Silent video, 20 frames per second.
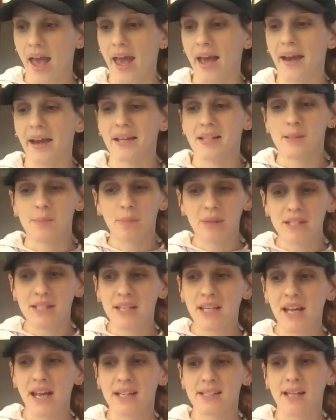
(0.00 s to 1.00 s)
And as
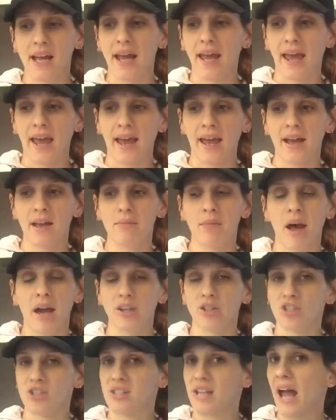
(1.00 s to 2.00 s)
busy as I am, I
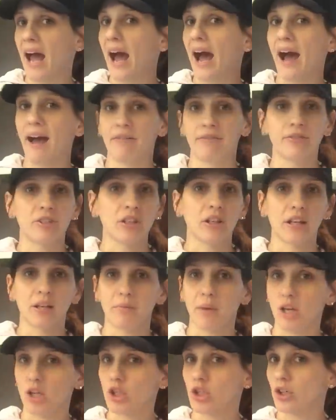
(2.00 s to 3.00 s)
just have to like
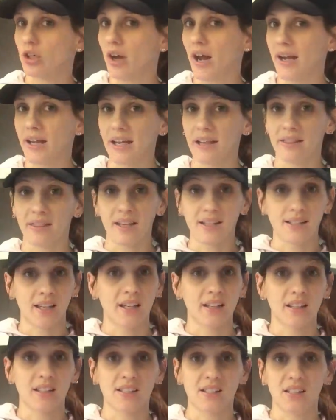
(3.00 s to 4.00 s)
make sure I get things
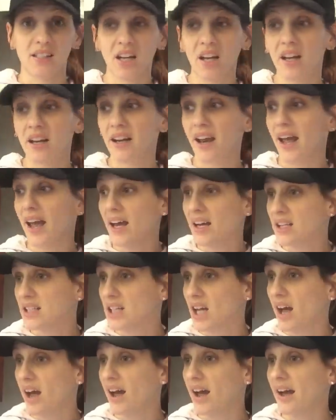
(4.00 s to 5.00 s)
like this done ahead of
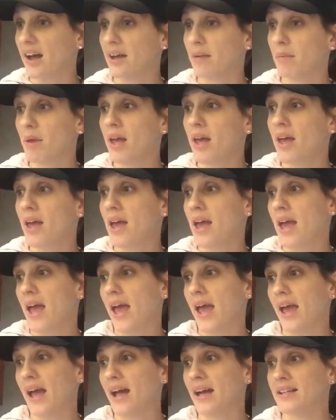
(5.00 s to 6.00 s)
time
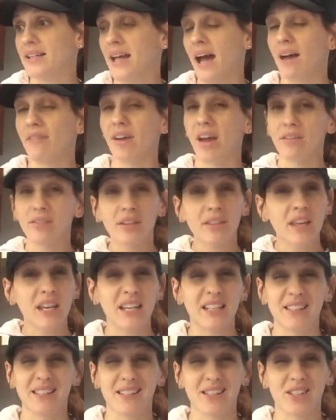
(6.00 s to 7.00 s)
and have everything
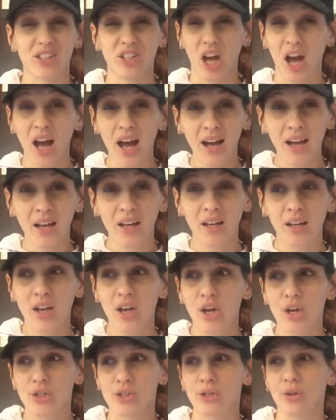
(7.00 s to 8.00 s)
in stock
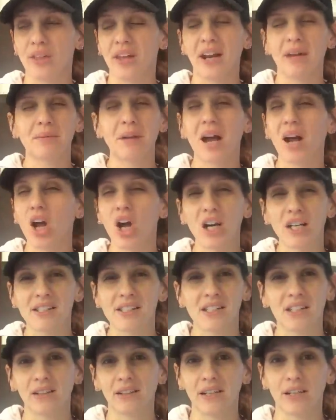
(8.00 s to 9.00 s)
so that I'm not
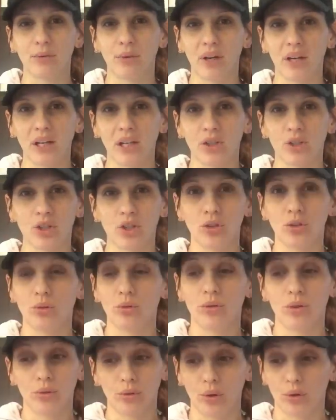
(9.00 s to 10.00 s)
constantly running to
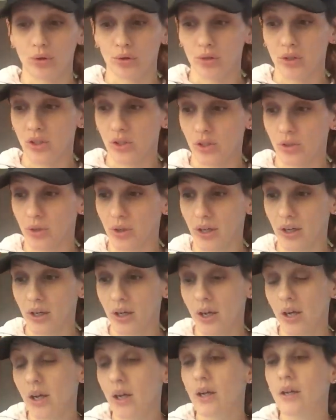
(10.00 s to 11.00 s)
the grocery store.
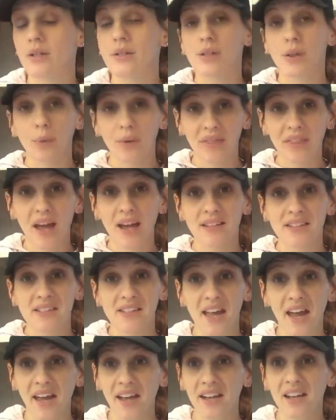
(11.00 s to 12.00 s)
So with that
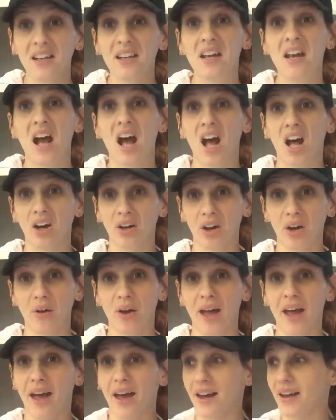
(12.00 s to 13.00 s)
said, I'll go
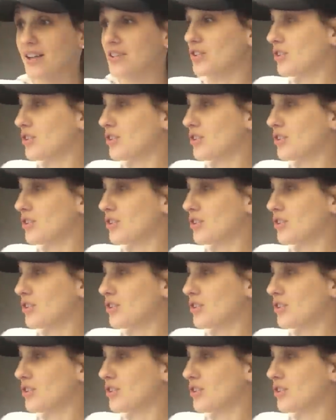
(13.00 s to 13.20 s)
ahead,